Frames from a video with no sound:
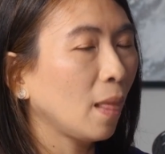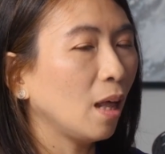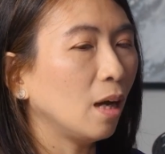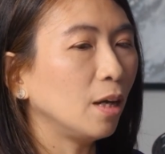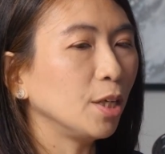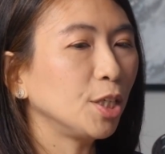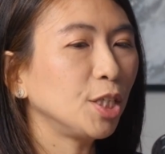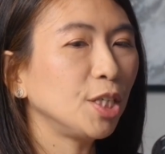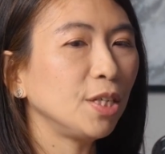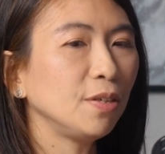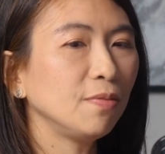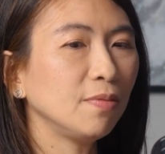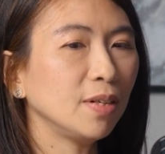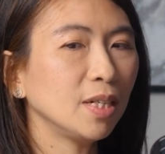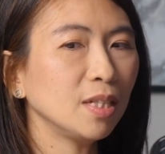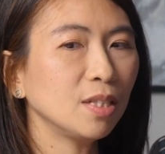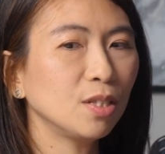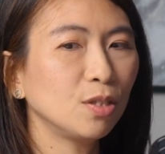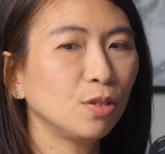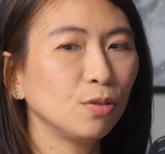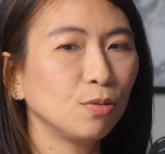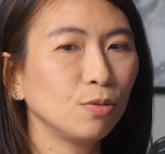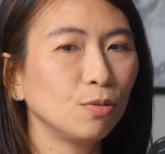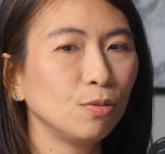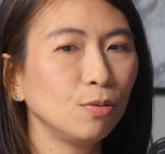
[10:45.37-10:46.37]
Achievers
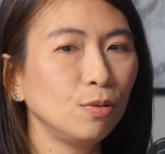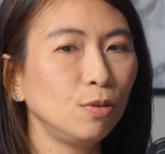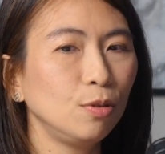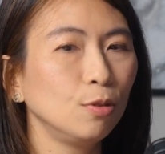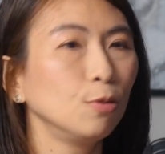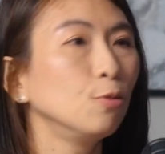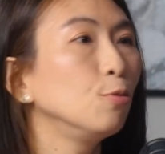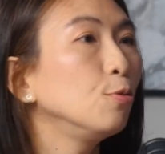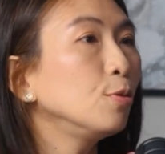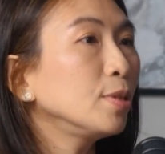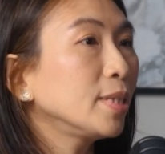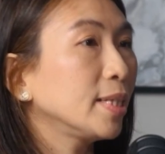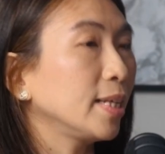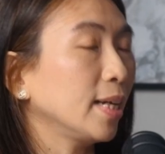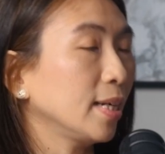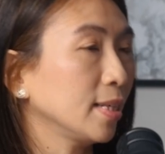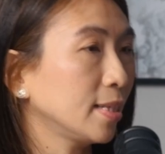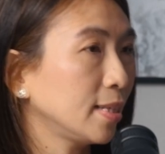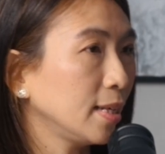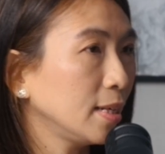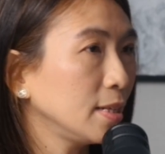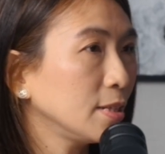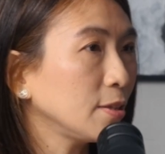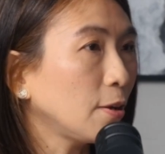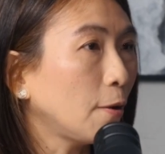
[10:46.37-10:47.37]
do lose their
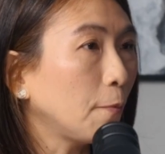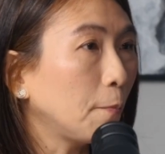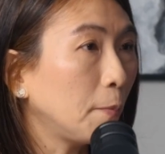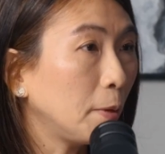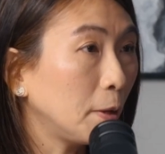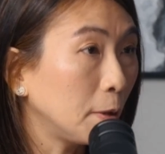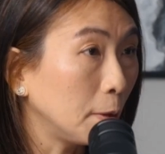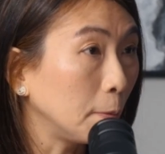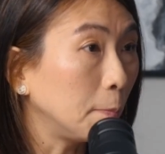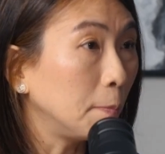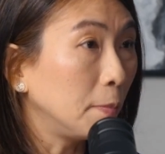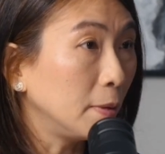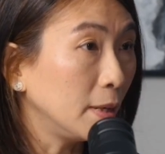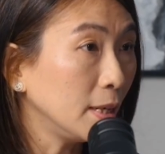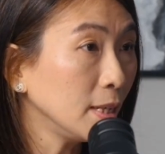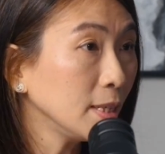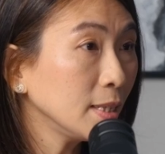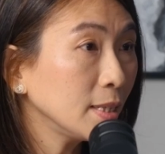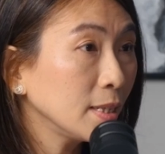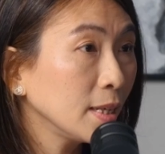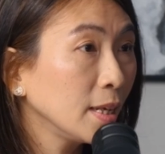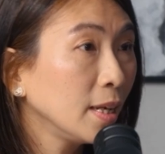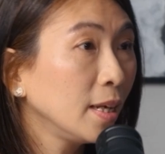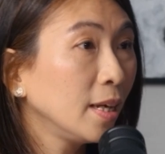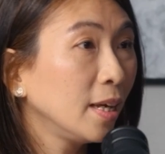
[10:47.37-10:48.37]
sense of
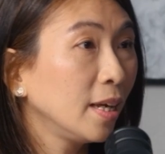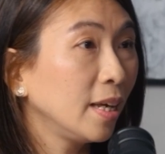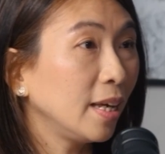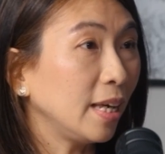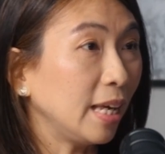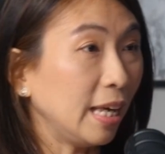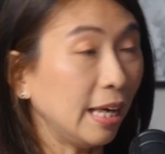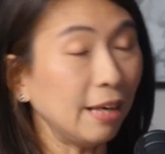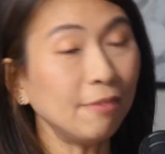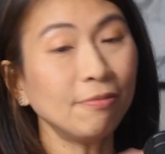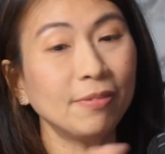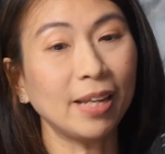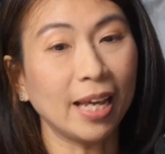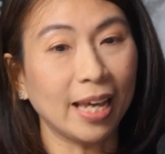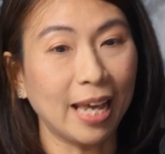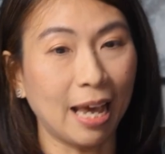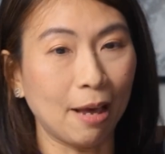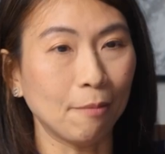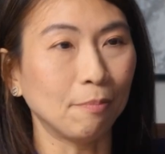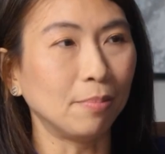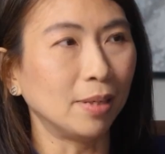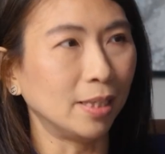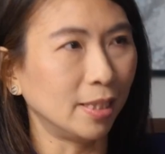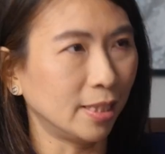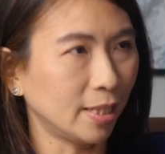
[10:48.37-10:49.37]
purpose if they
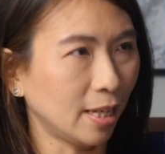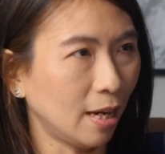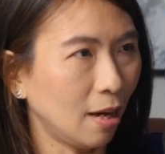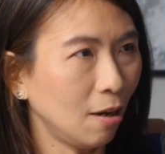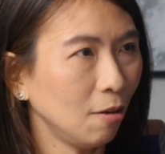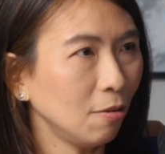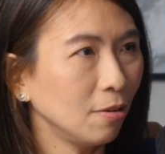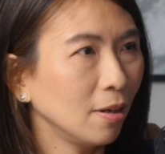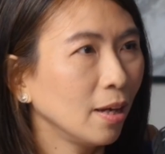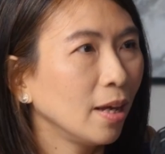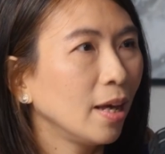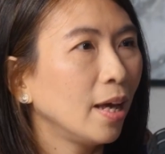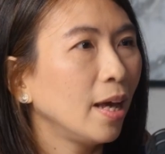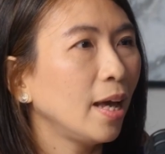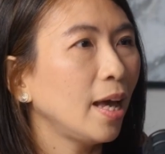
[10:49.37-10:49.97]
get burnt out,